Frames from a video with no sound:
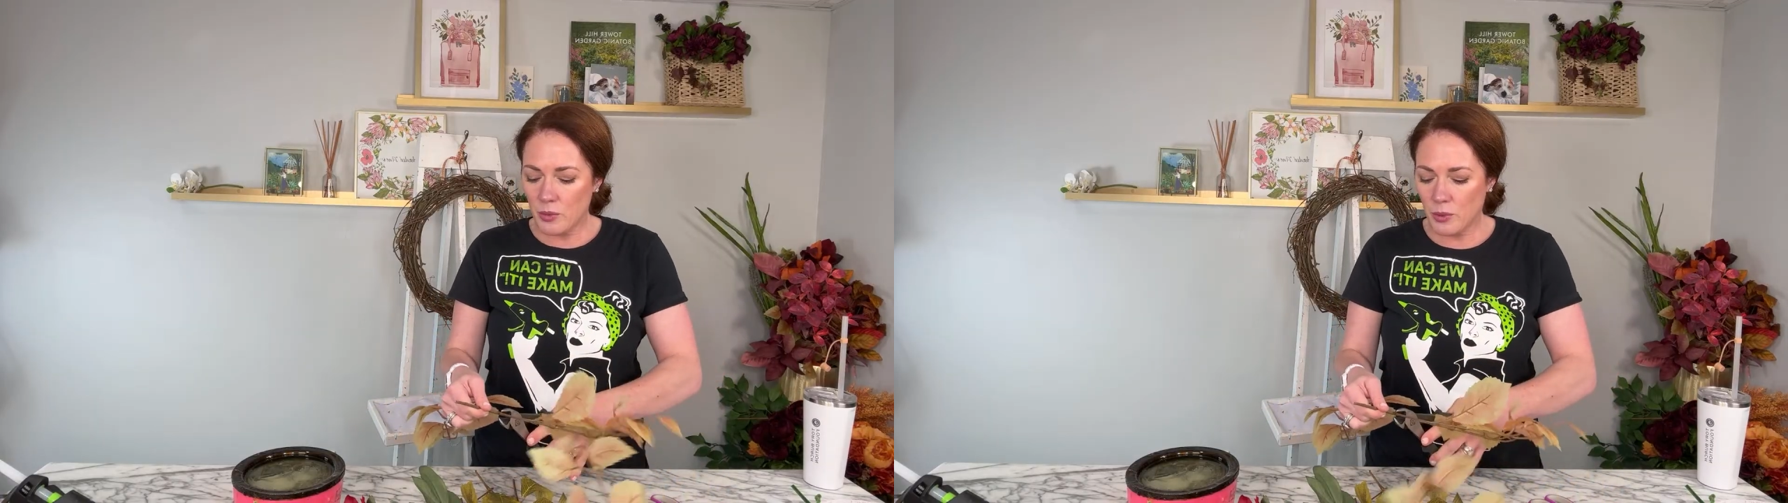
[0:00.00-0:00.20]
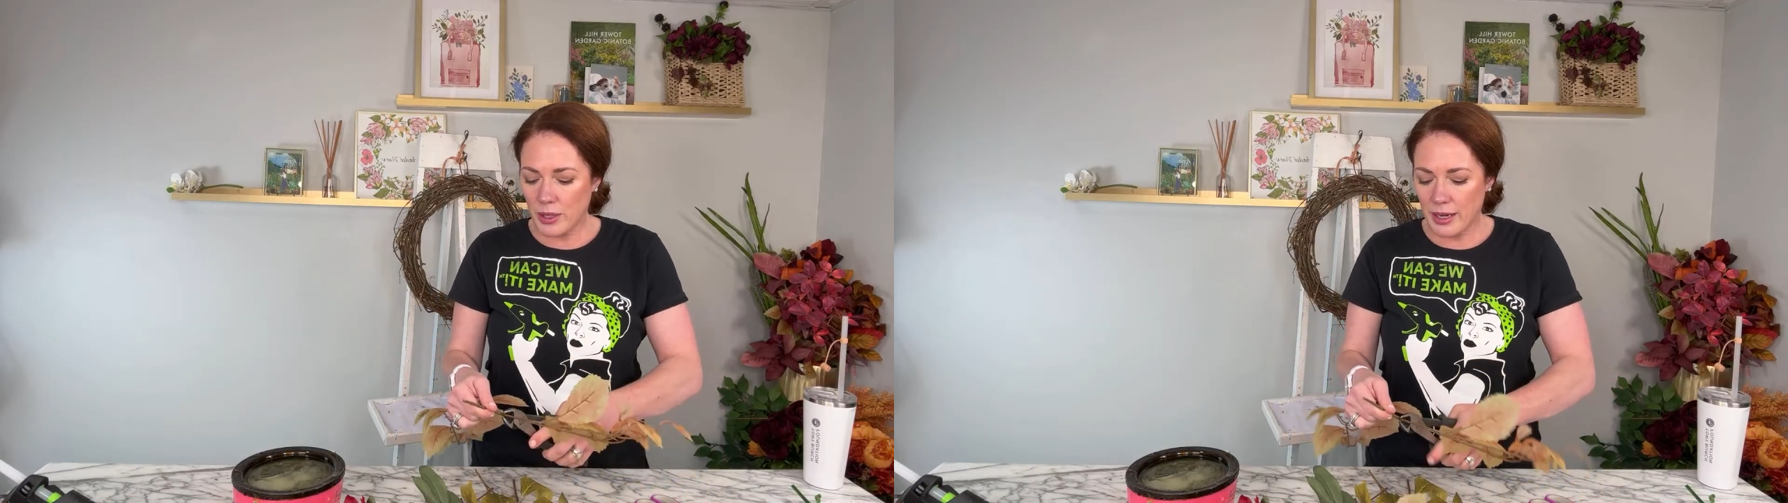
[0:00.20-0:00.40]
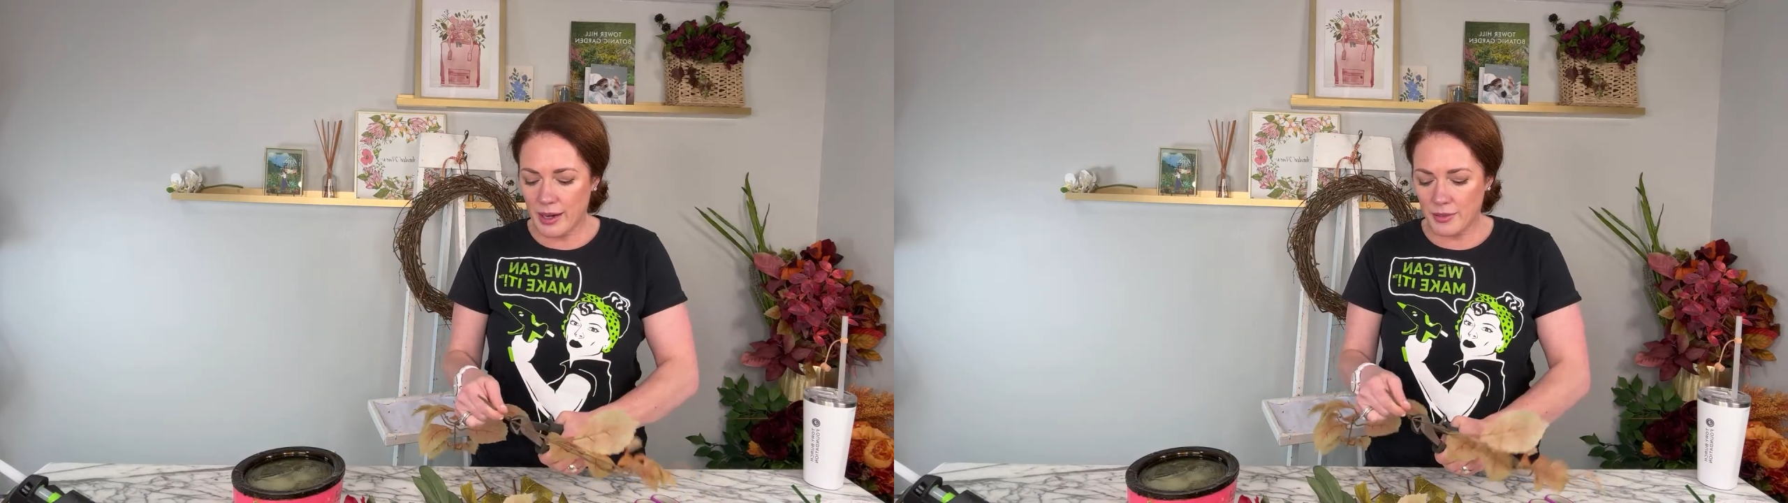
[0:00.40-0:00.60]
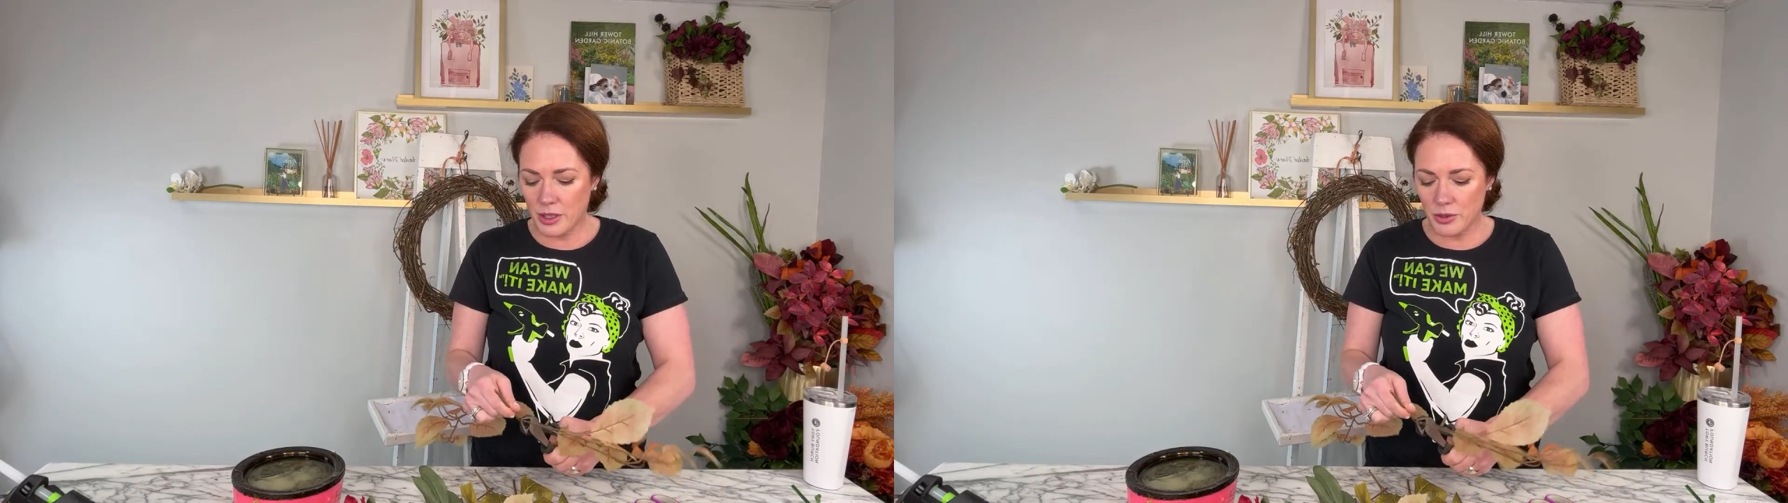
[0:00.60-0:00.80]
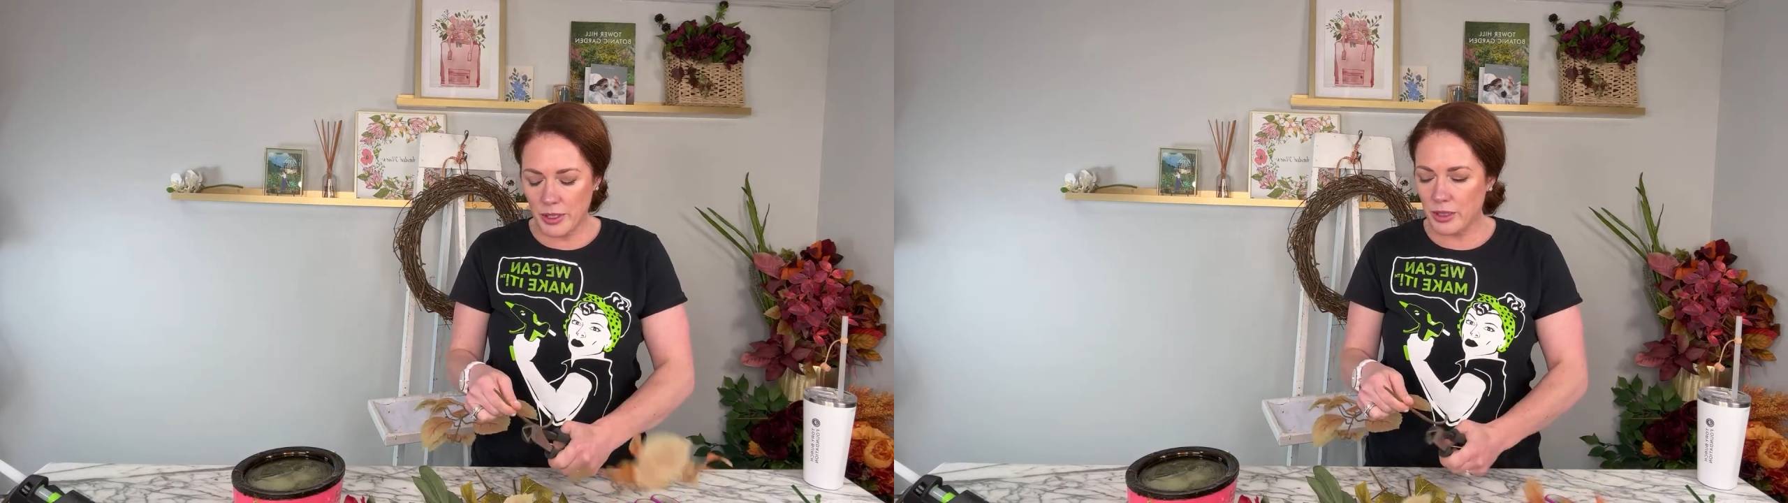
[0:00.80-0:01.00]
We're gonna have the
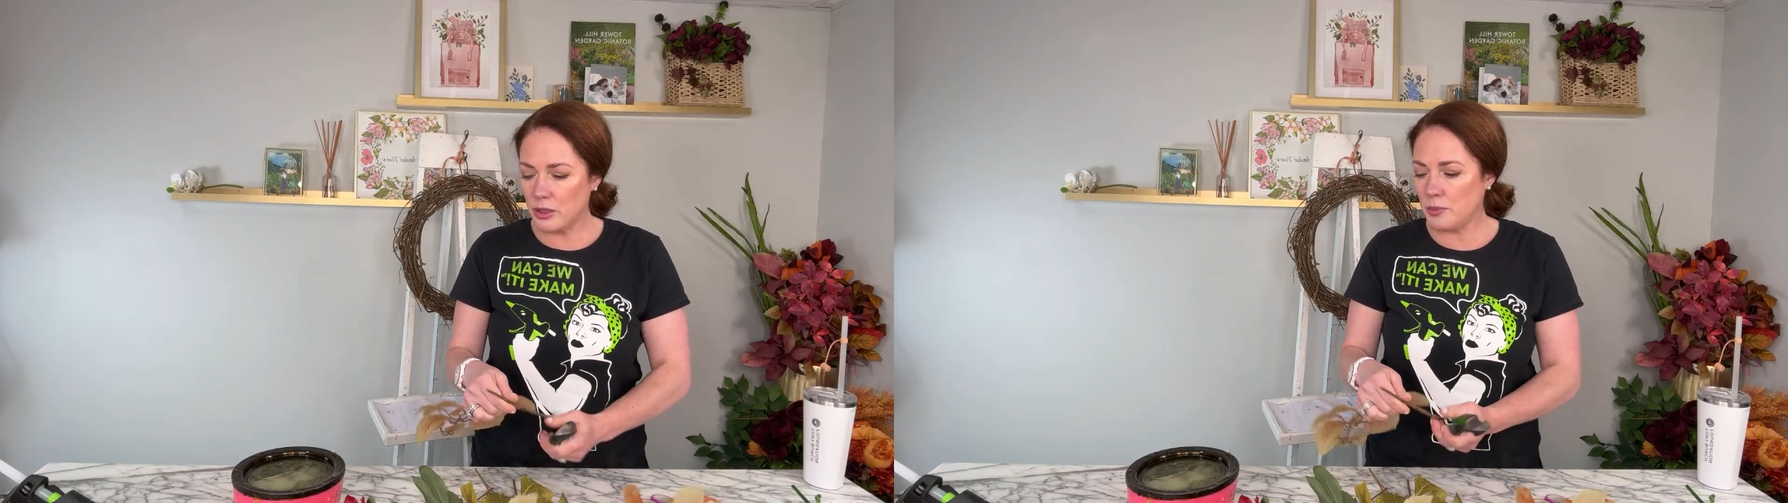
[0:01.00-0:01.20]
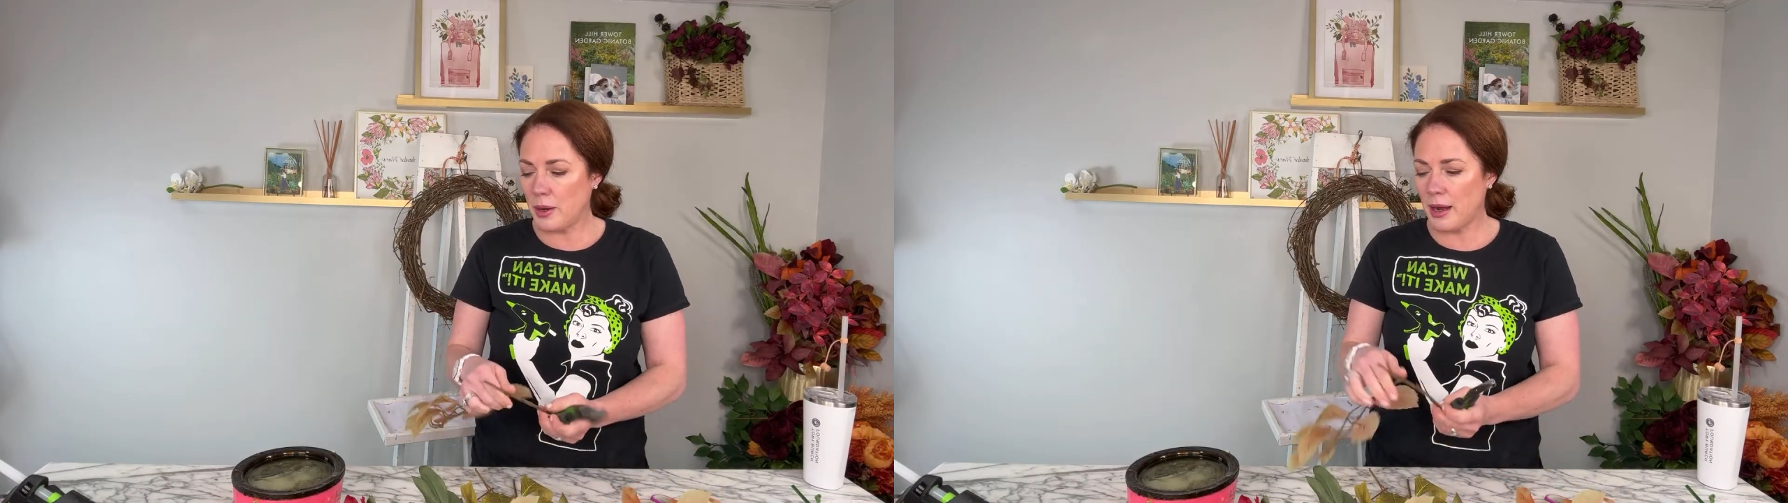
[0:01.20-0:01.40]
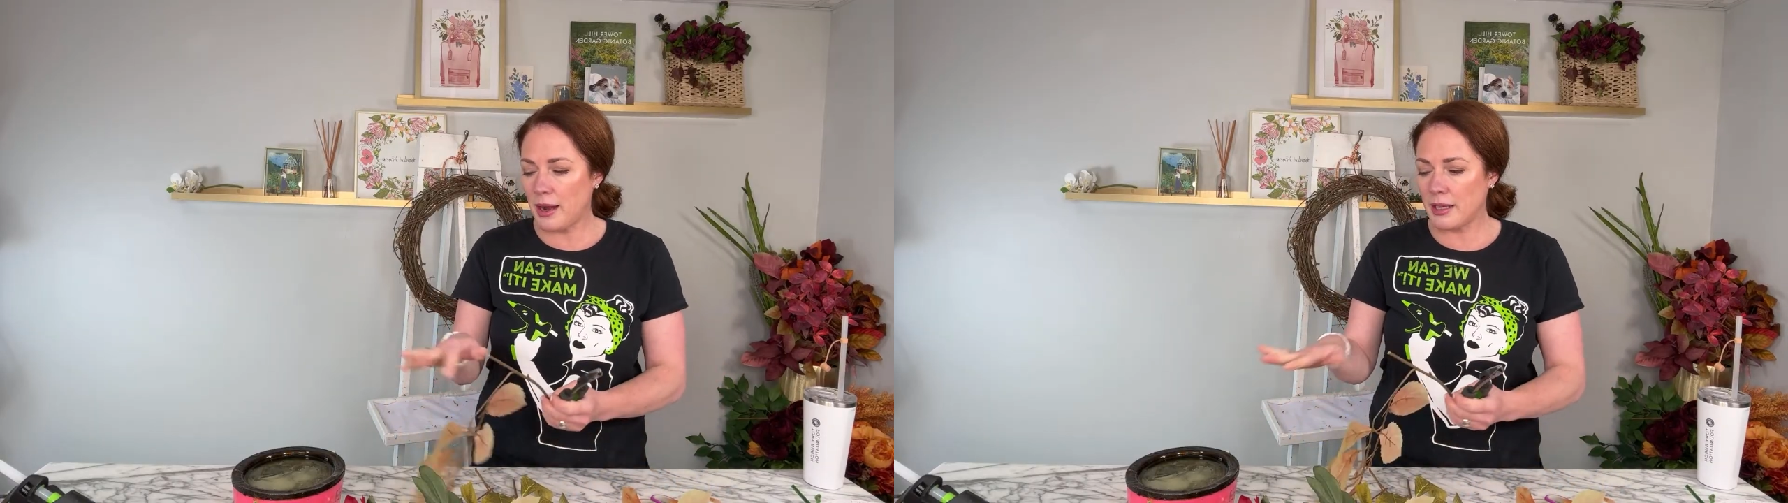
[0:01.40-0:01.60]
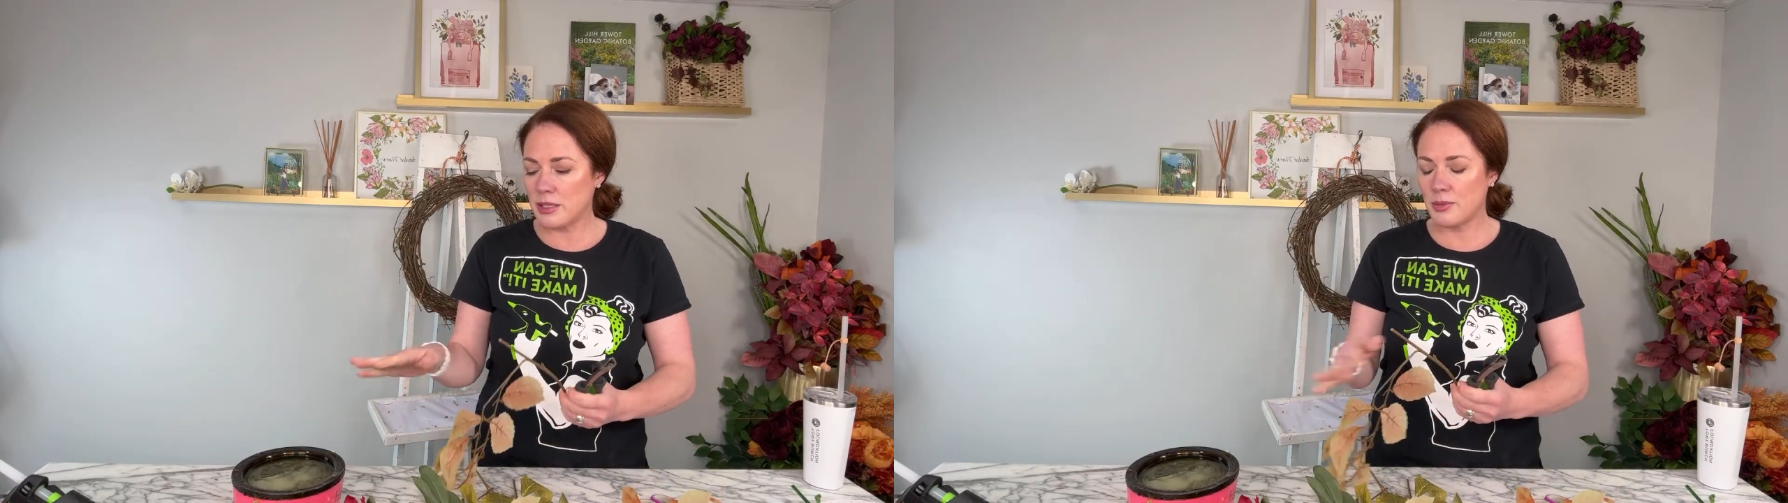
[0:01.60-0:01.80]
green glue pots